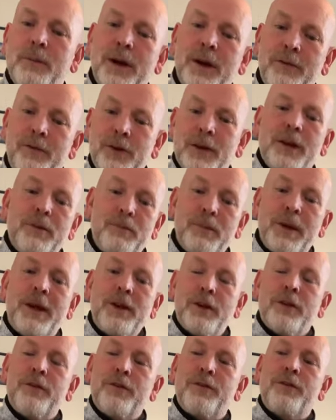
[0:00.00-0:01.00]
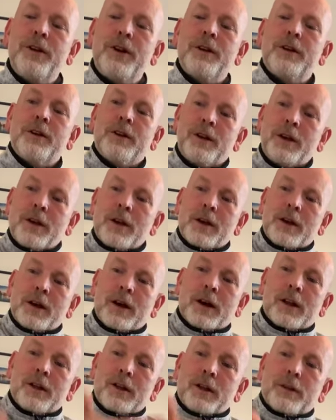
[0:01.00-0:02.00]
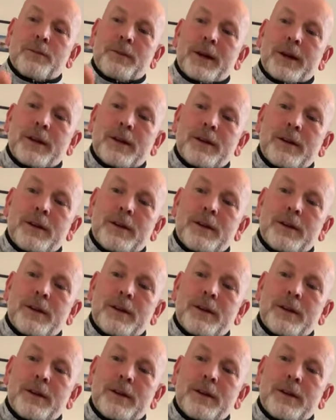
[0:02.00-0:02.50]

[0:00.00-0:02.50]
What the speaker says: But if you can make you feel a little bit